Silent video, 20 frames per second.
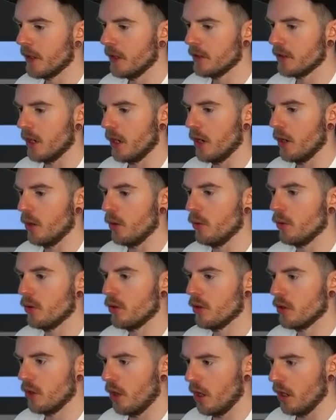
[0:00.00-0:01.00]
So
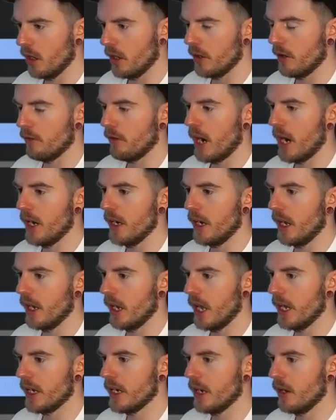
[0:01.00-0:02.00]
call on the right, I
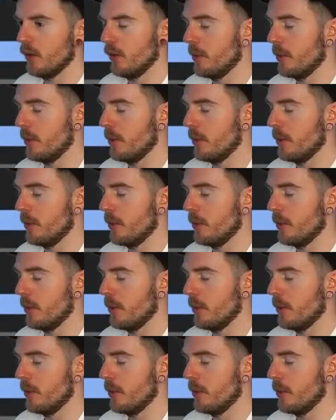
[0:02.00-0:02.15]
like it.